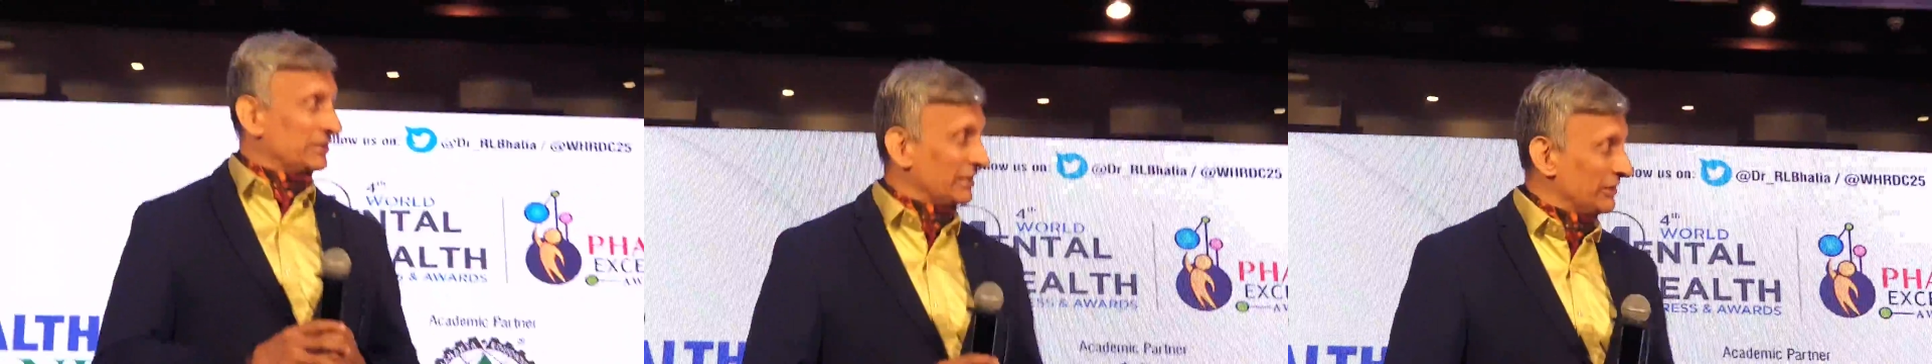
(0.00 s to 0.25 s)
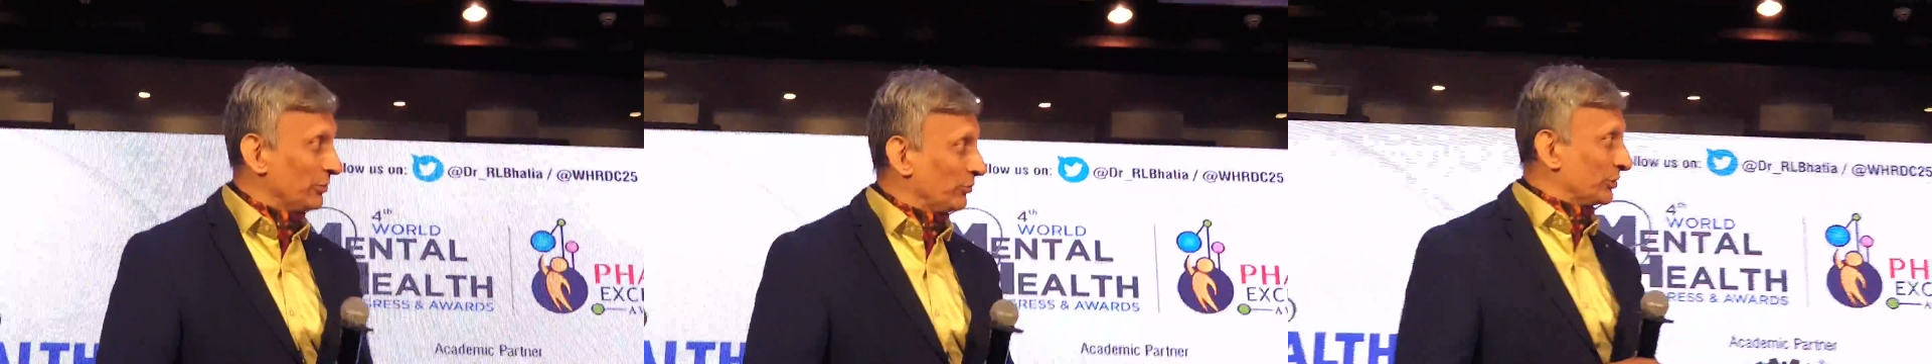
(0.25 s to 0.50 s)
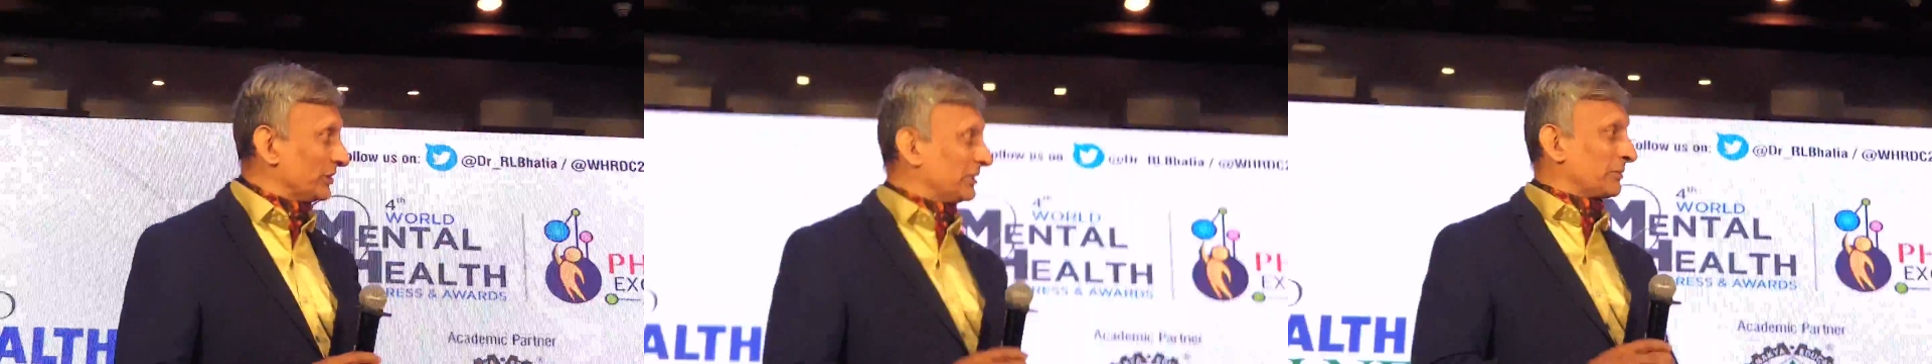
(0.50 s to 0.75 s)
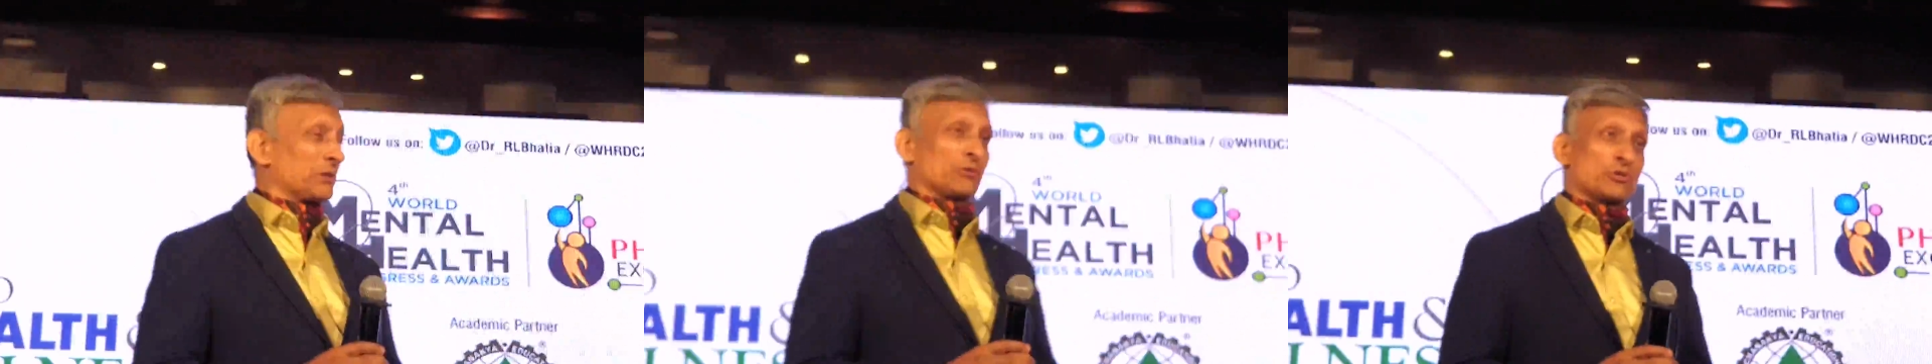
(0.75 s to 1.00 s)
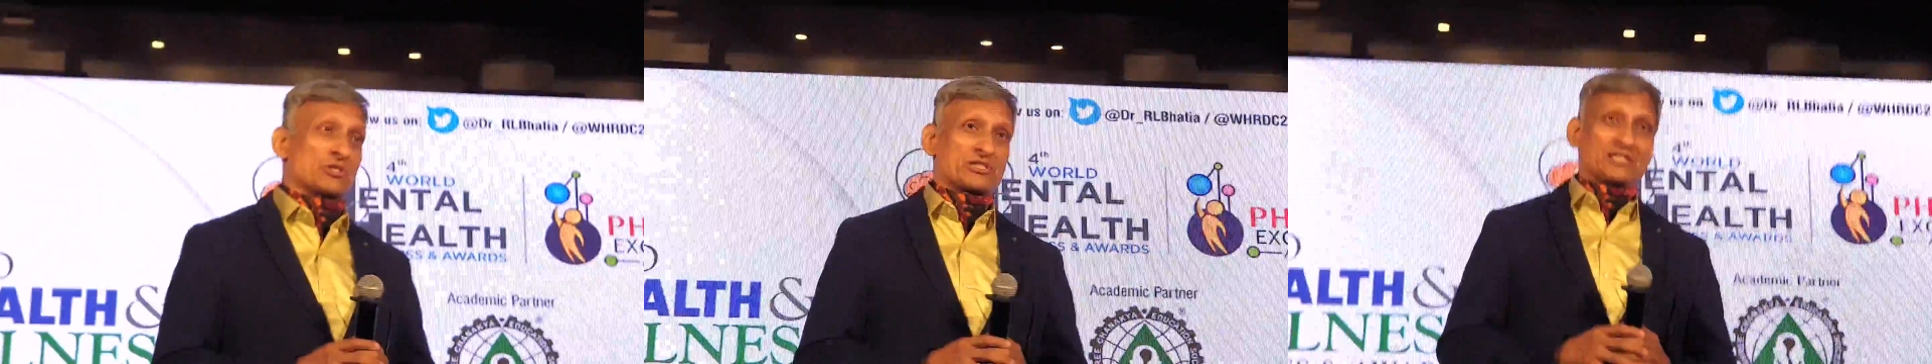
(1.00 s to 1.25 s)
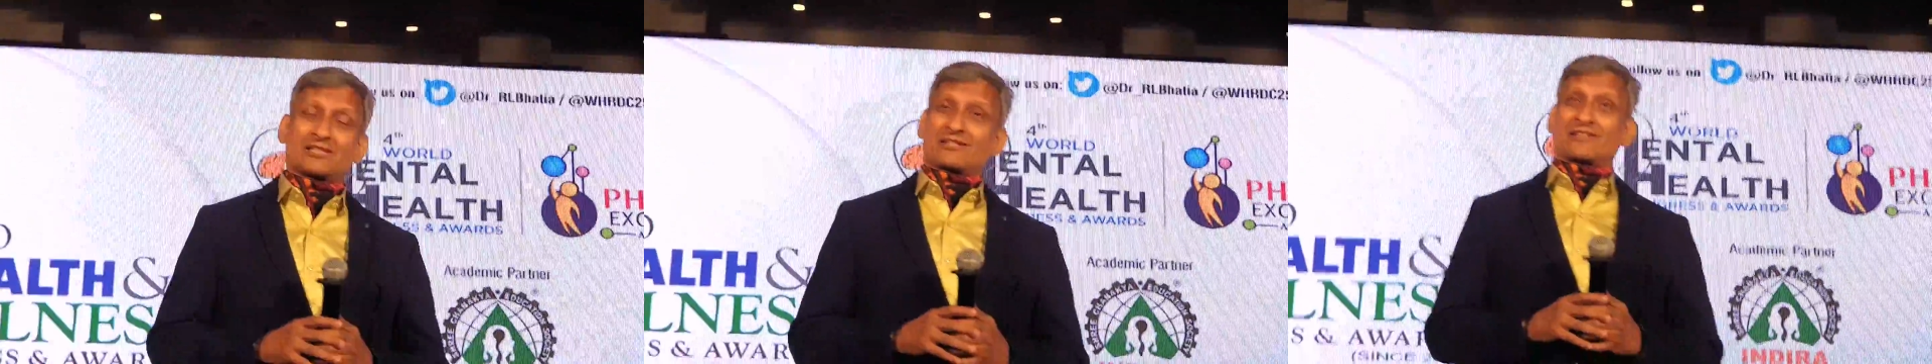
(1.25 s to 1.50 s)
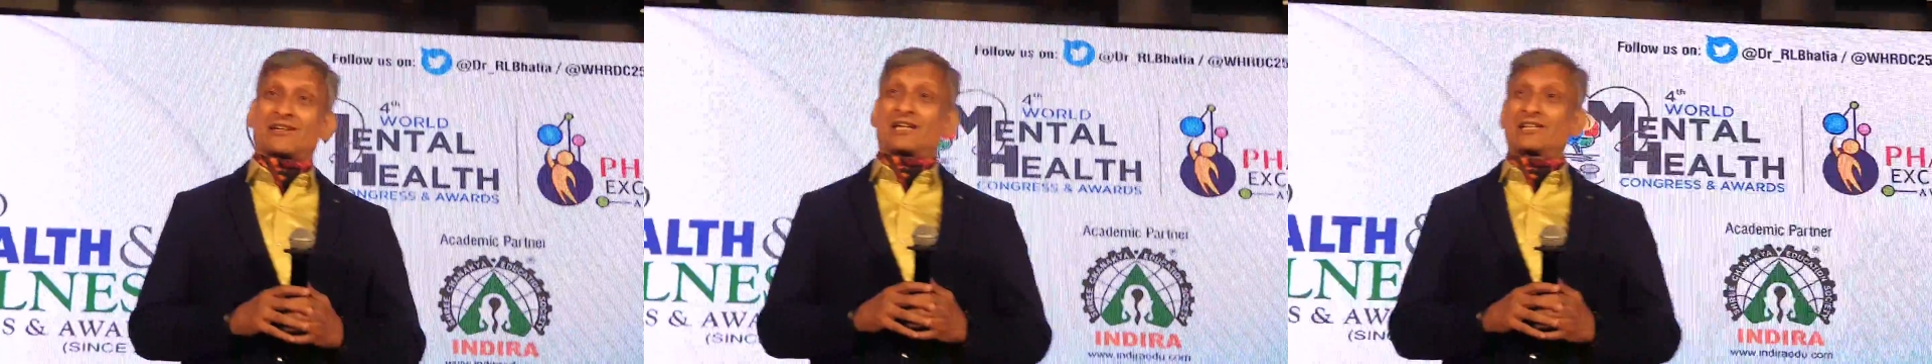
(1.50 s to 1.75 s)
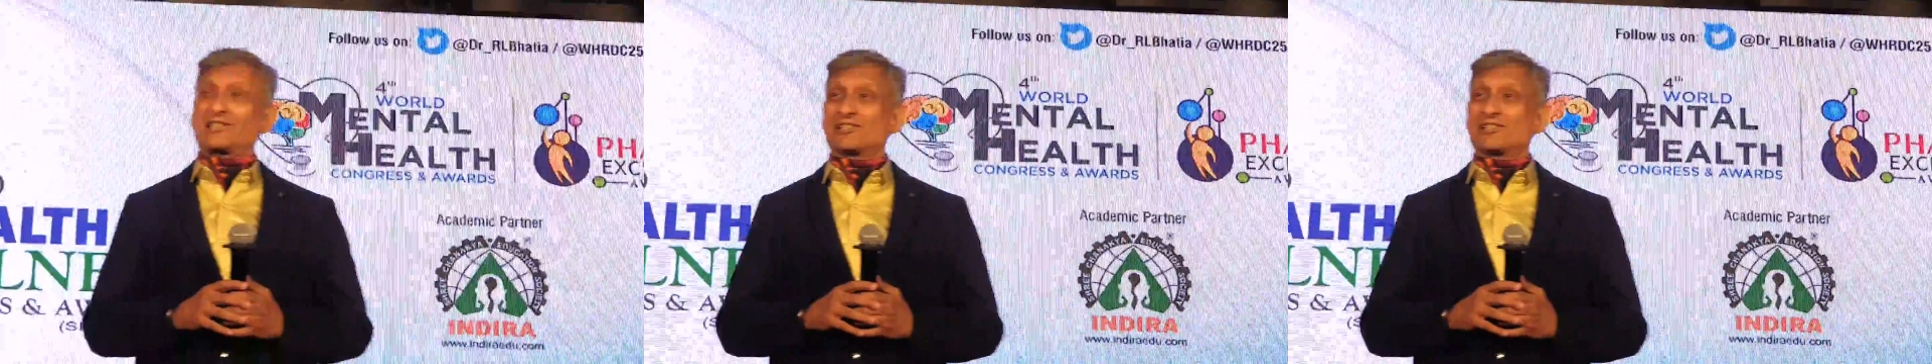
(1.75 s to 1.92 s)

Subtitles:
tell you, Bodhidharma was just 9